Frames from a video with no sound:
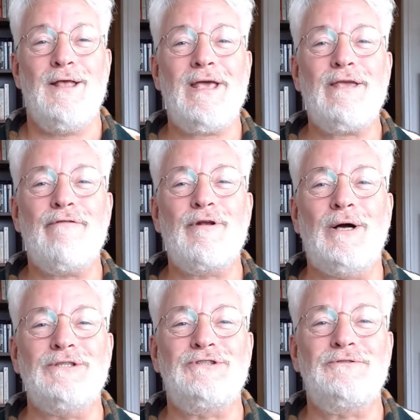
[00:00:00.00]
Thank you very
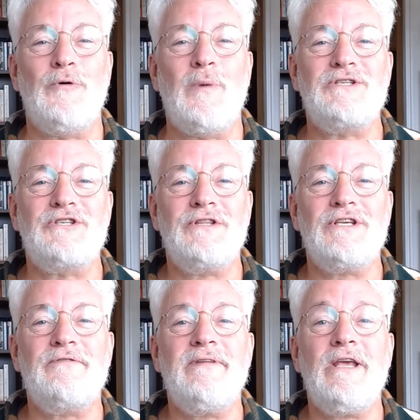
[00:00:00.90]
much for watching
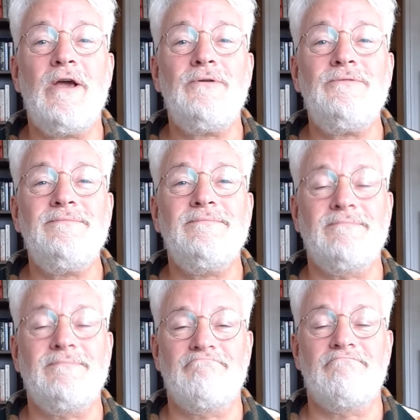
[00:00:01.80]
this video.
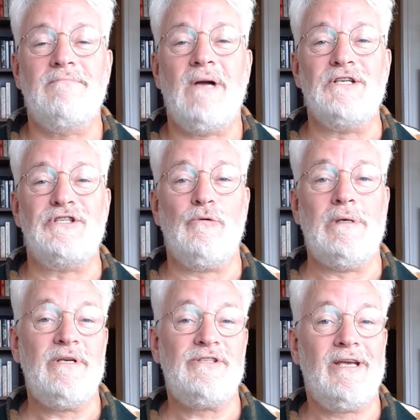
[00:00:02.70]
Until we
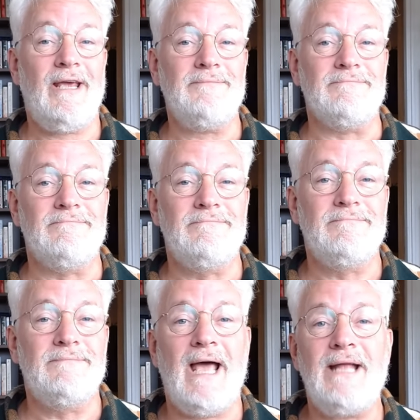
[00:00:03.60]
meet again
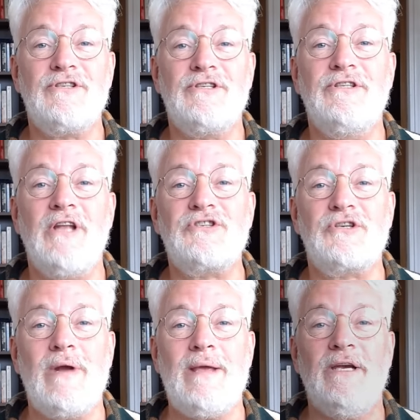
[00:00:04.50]
at Dutch
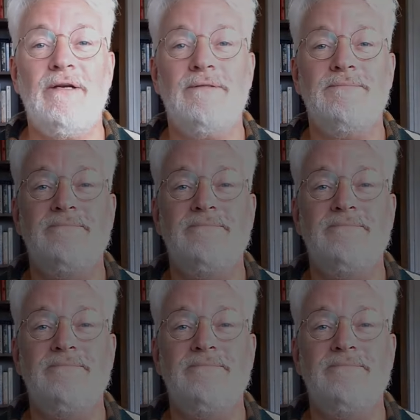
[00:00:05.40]
Greybeard.